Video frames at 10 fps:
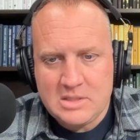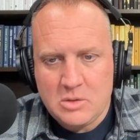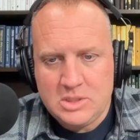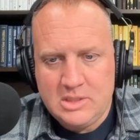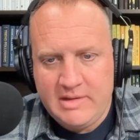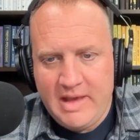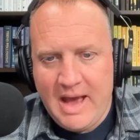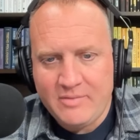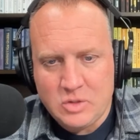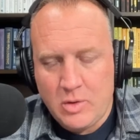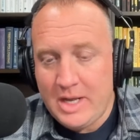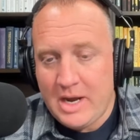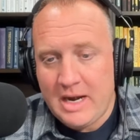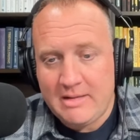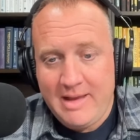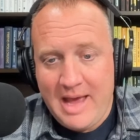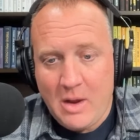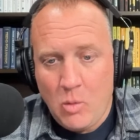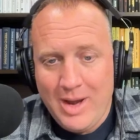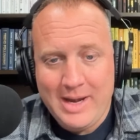in those ETFs or any kind of tech
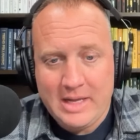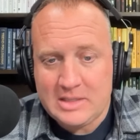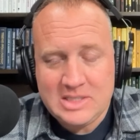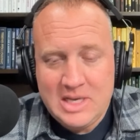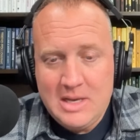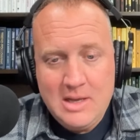weightings,